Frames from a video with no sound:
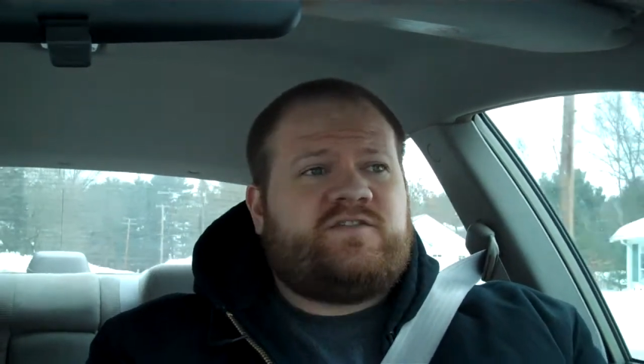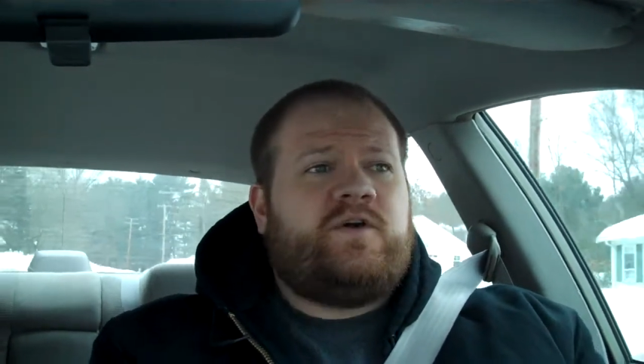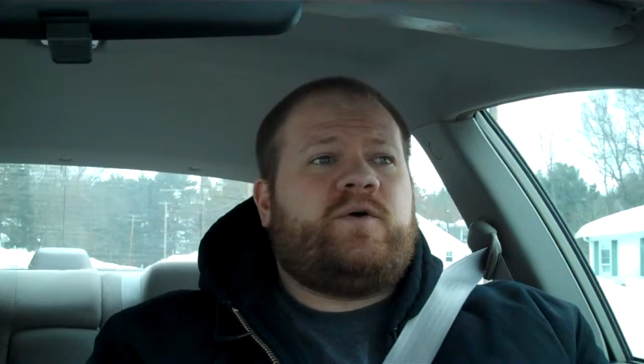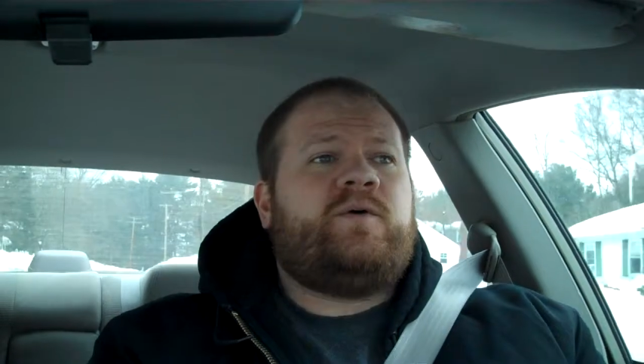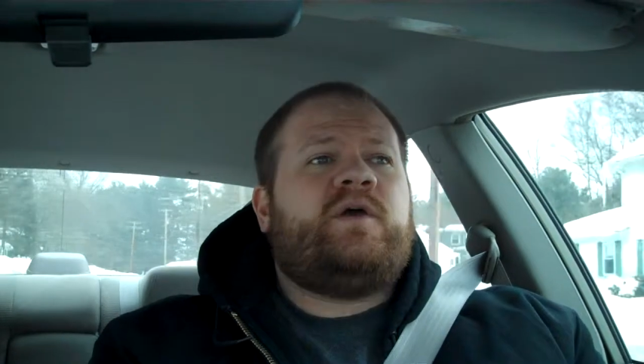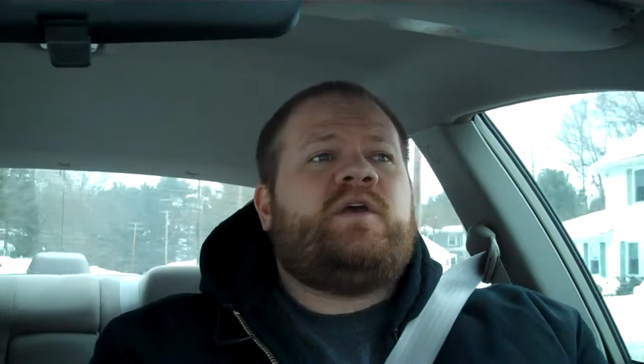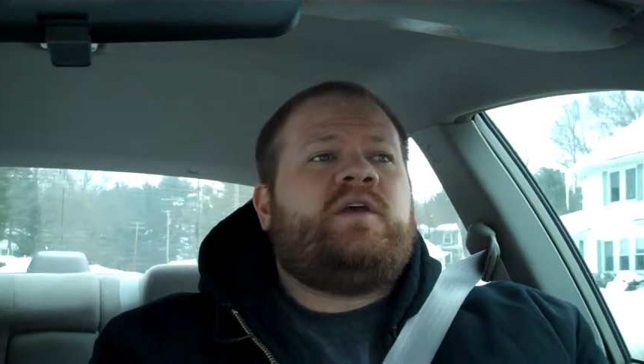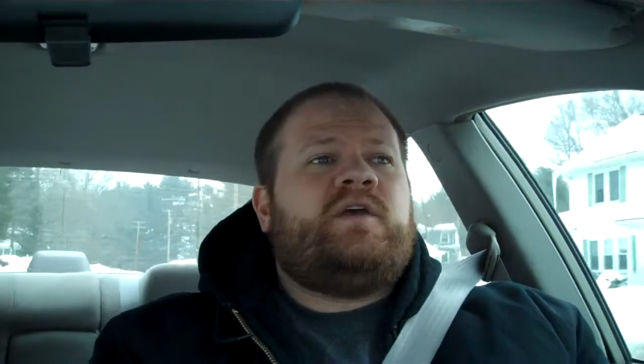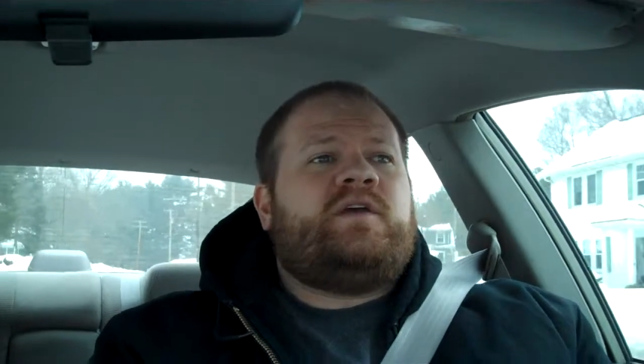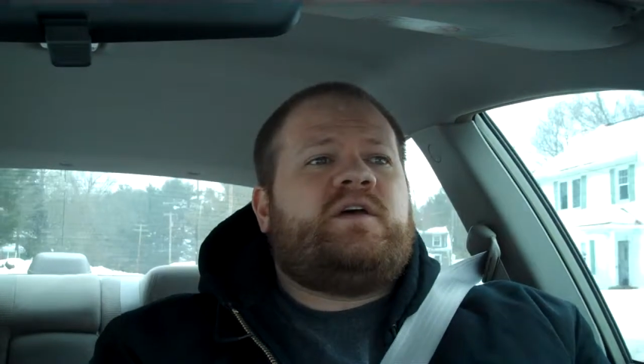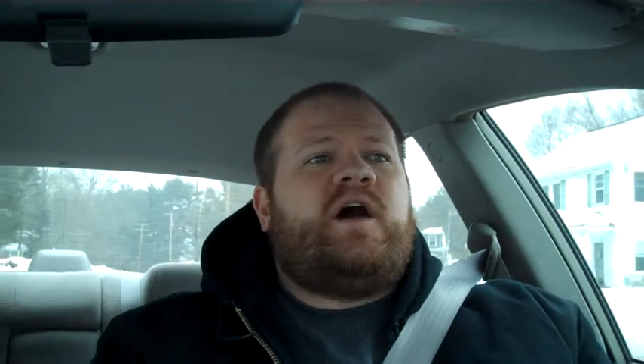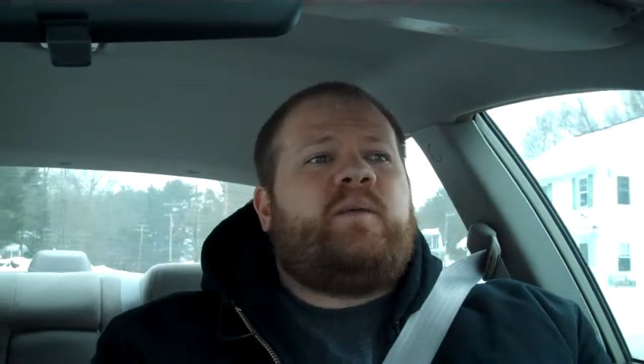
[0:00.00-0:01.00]
So
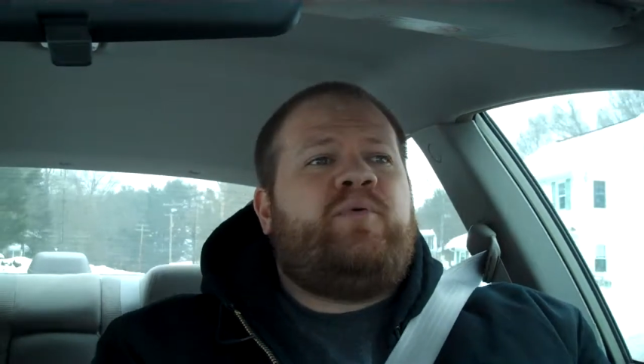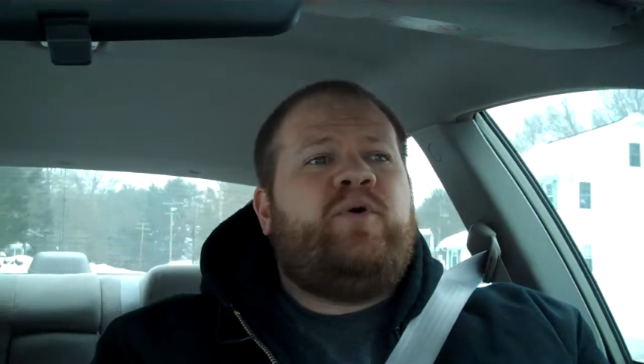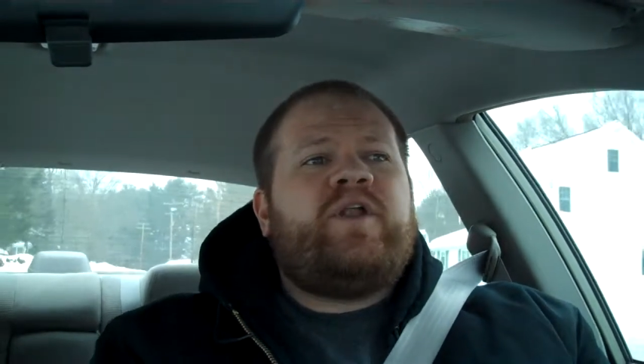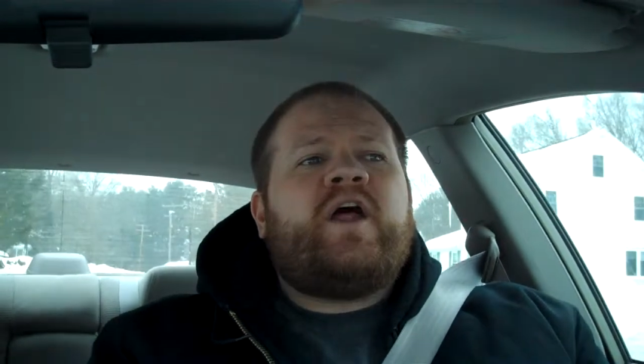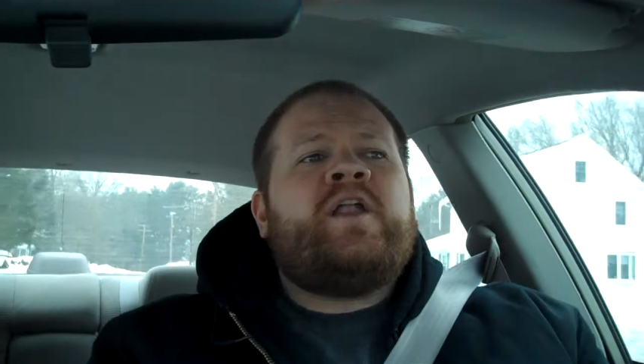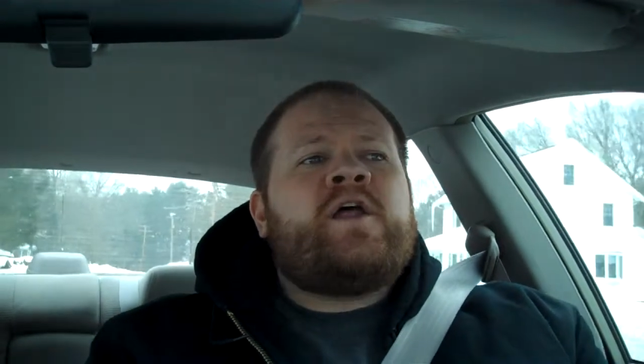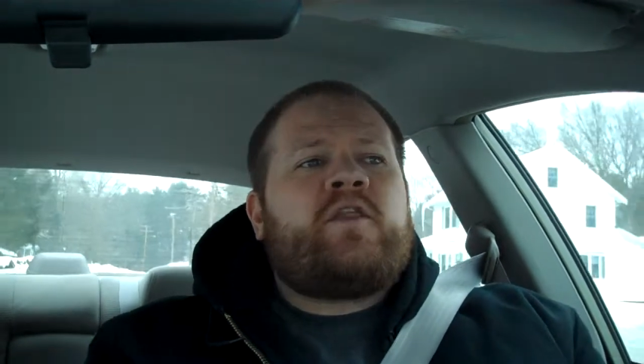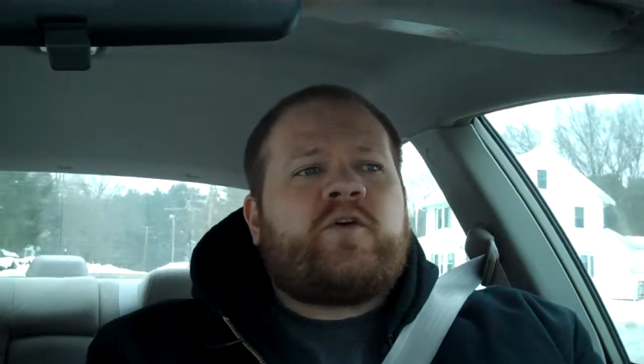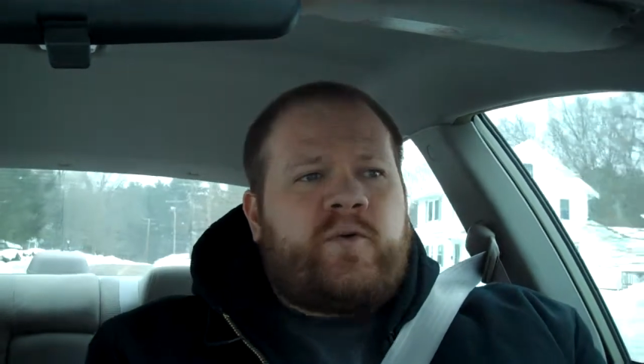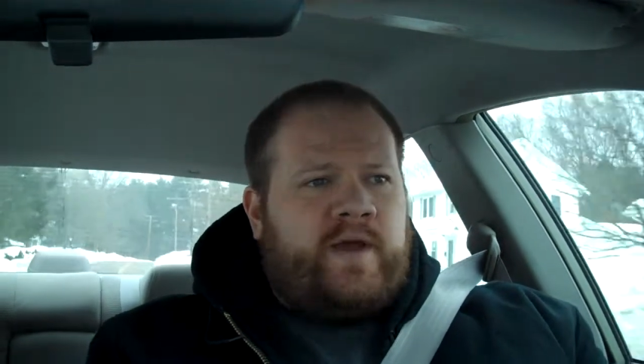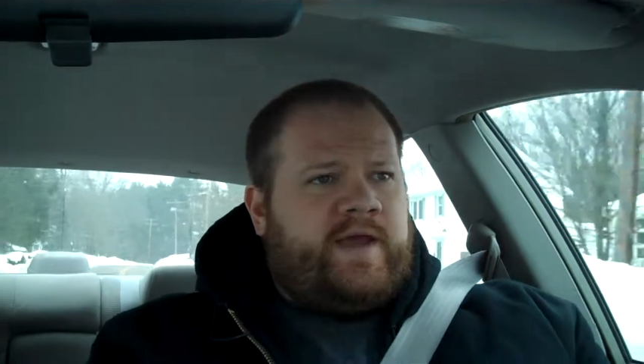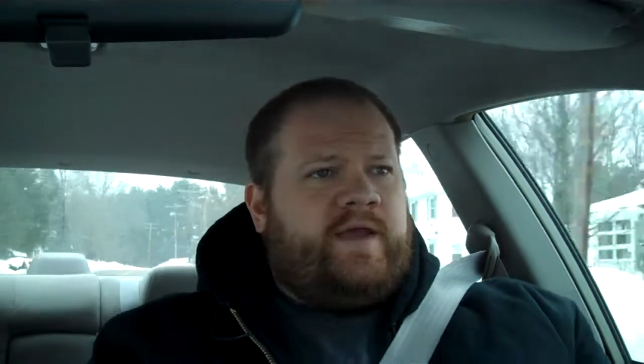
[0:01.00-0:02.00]
put
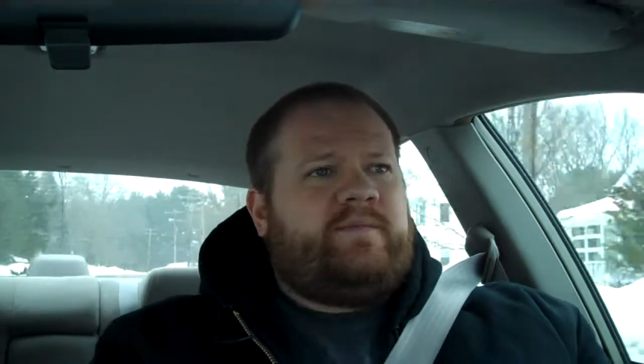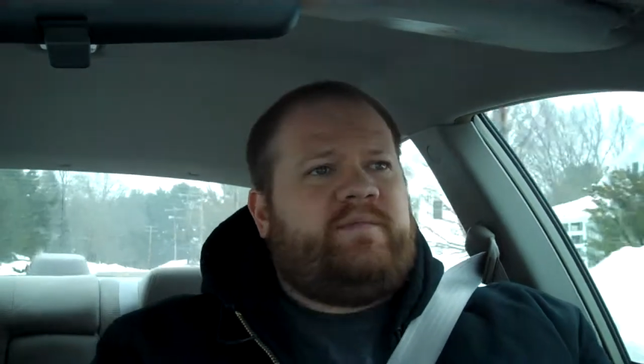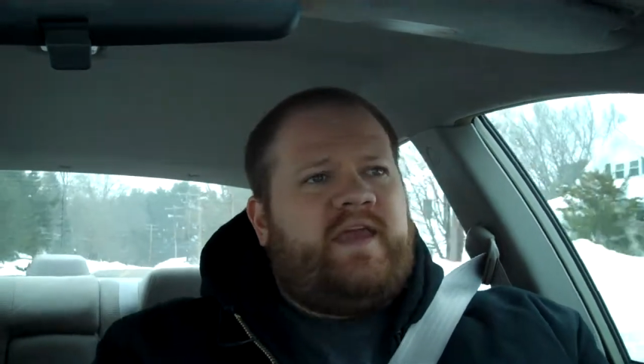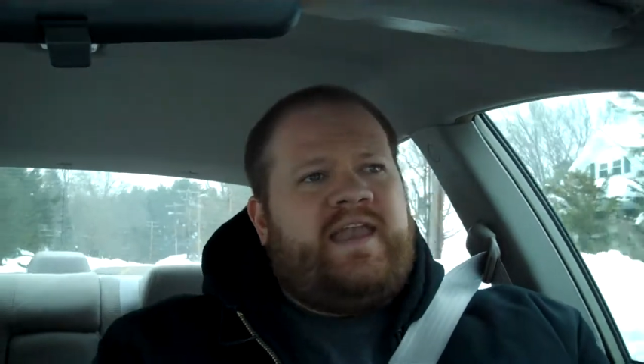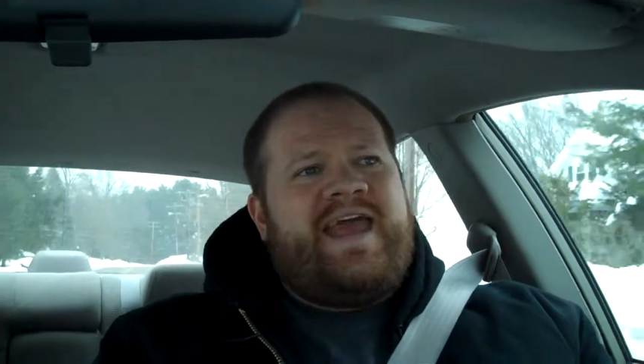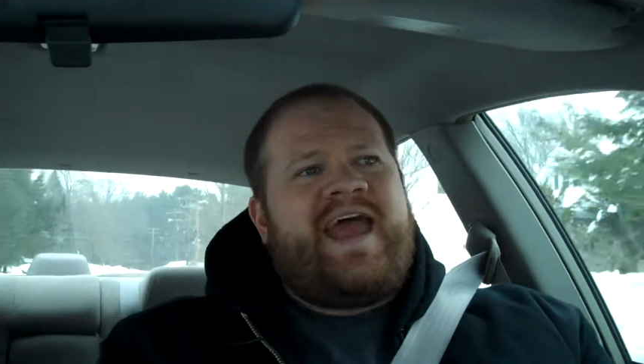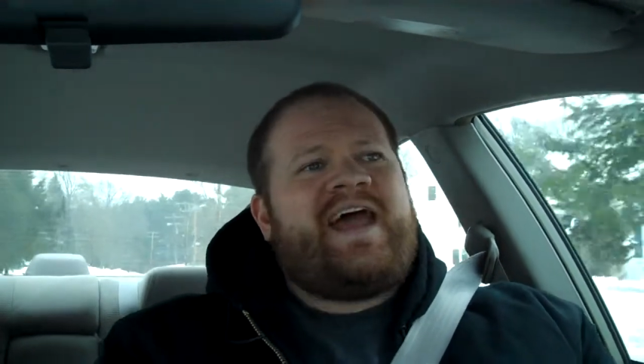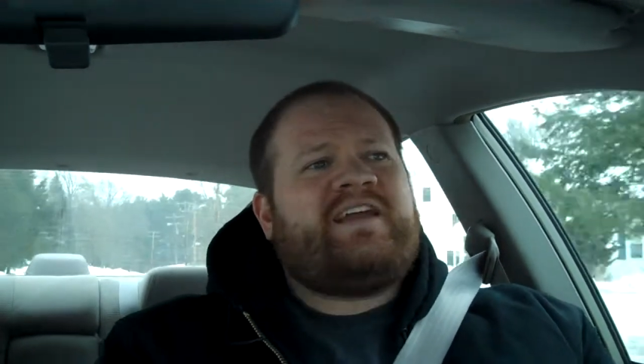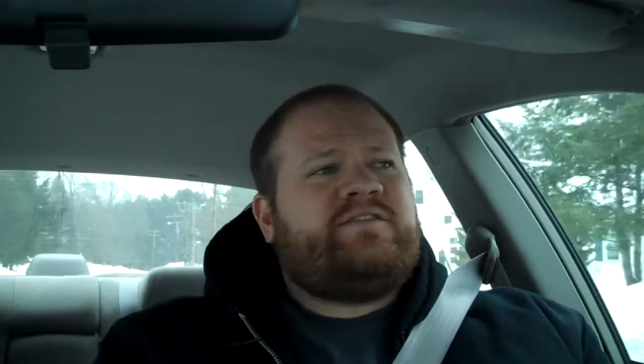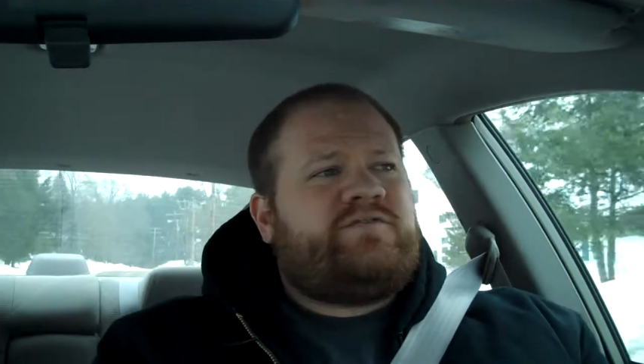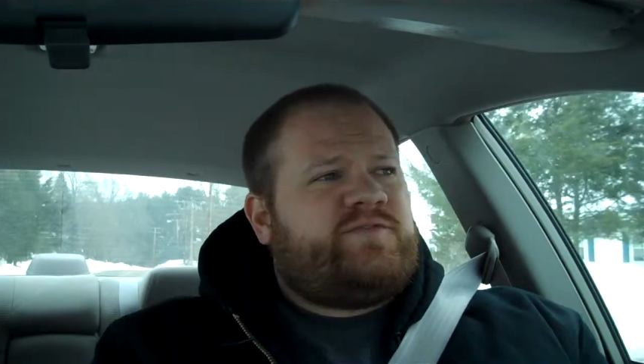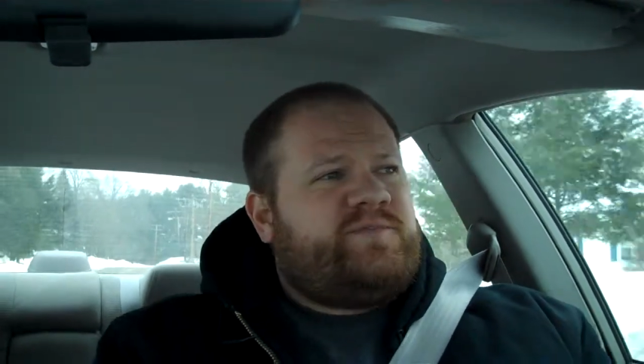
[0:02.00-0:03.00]
another way, an
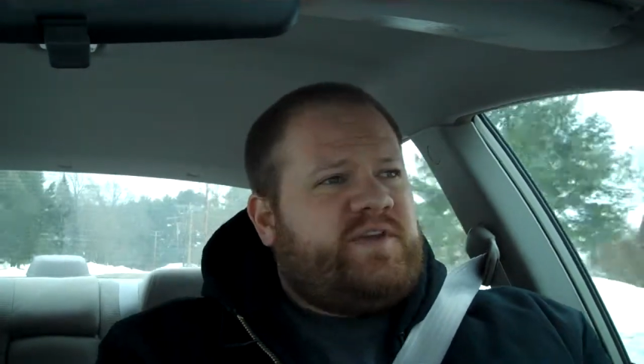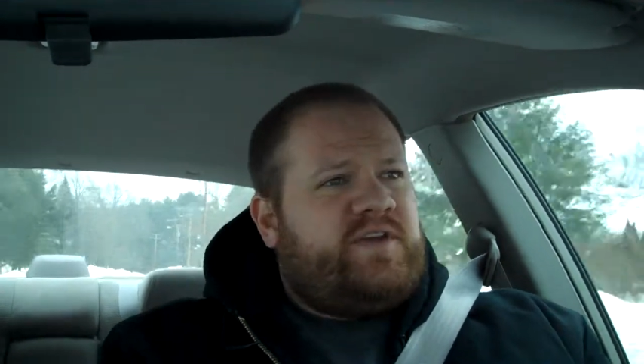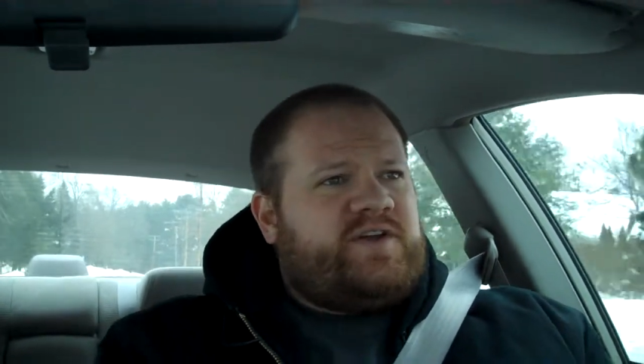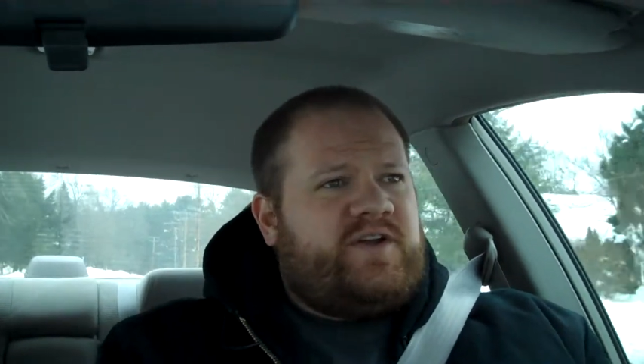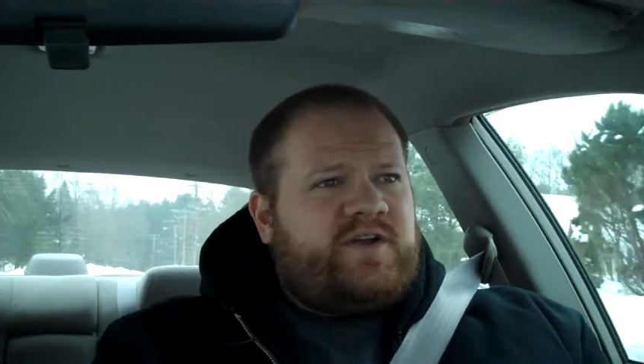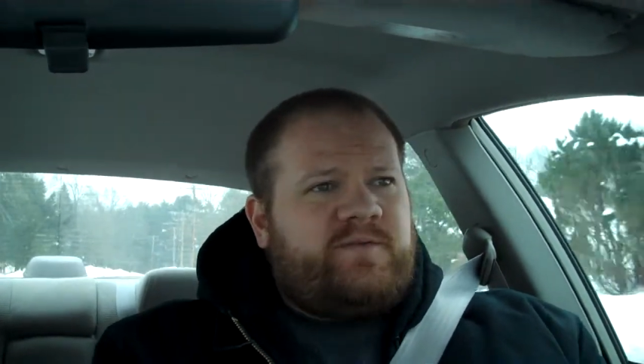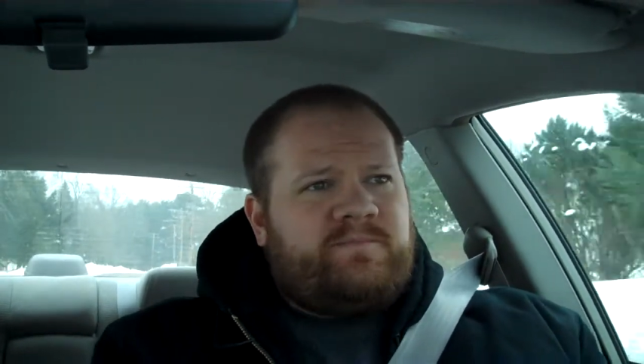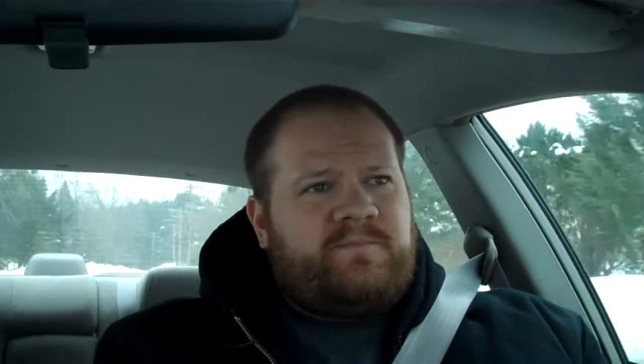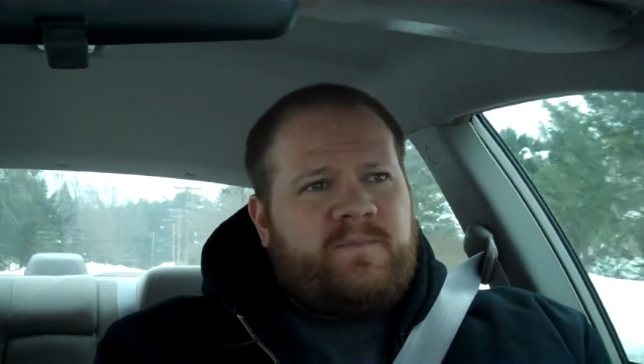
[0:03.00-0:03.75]
active speaker